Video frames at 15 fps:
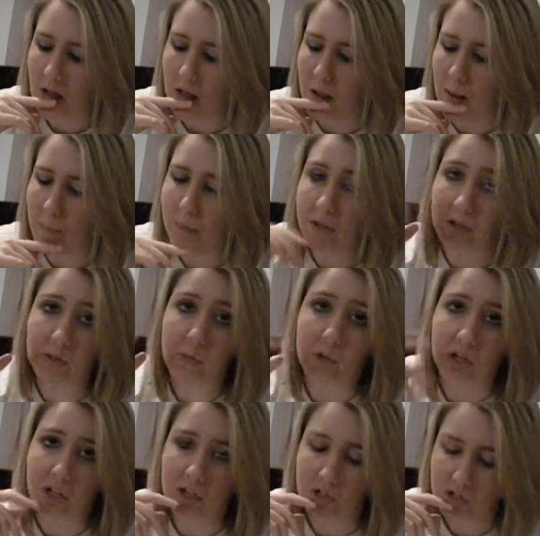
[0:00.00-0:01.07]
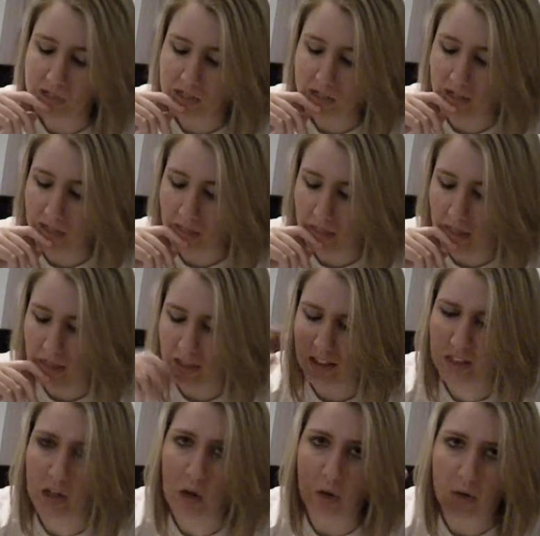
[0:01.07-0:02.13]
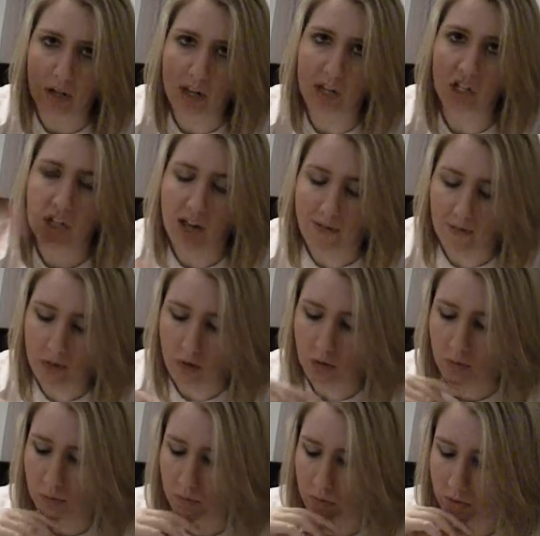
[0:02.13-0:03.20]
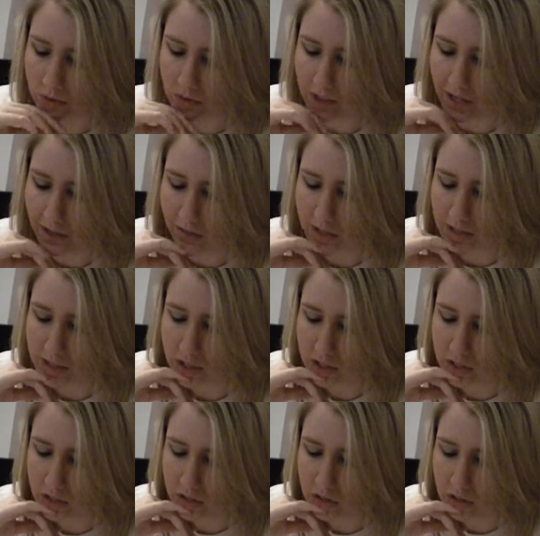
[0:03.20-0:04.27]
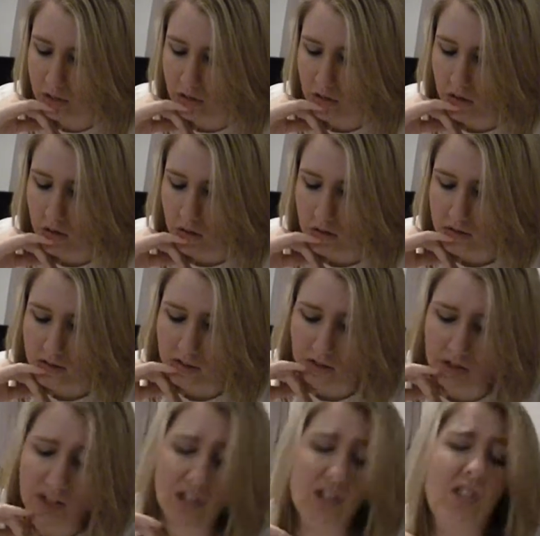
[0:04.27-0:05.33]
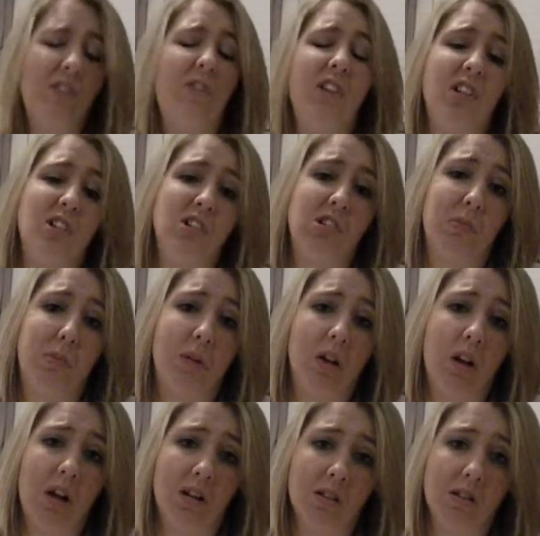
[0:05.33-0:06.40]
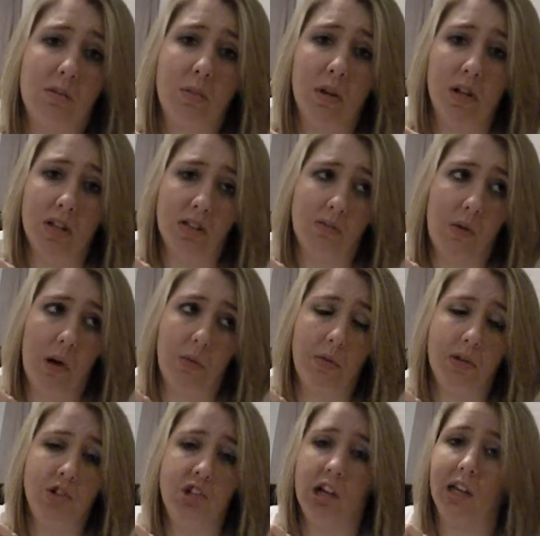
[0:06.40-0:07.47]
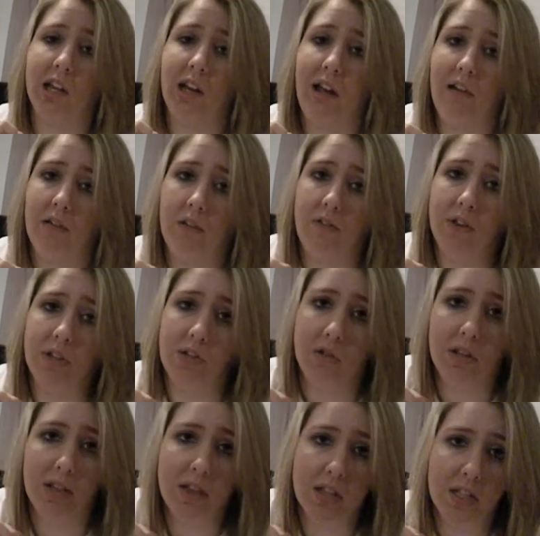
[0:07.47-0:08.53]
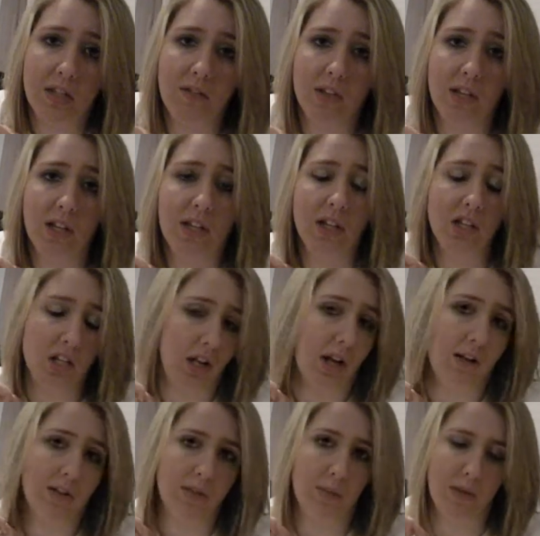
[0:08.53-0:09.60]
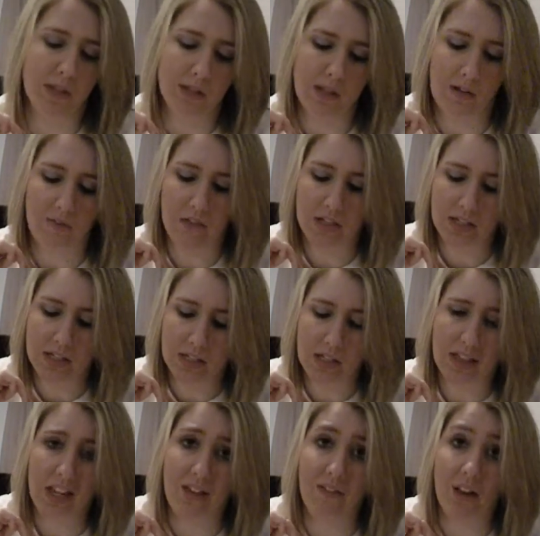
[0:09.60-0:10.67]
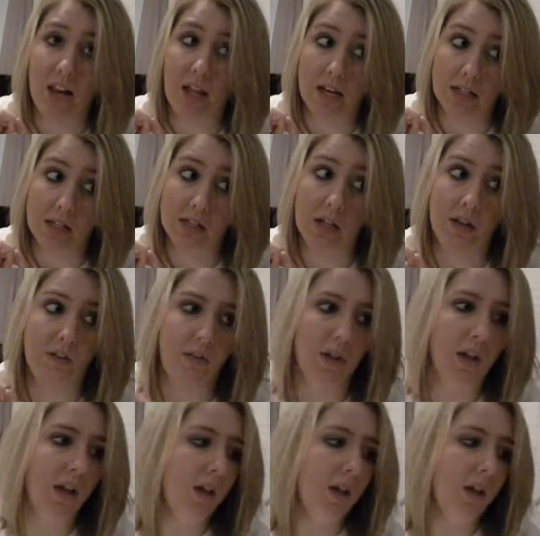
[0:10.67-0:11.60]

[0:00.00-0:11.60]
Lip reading: It's pretty interesting. I think they all each have their own little diary session. So the extra features are pretty awesome on it, so I would check it out. If you do get the DVD, check out some of the stuff that's in it. They have a lot of stuff.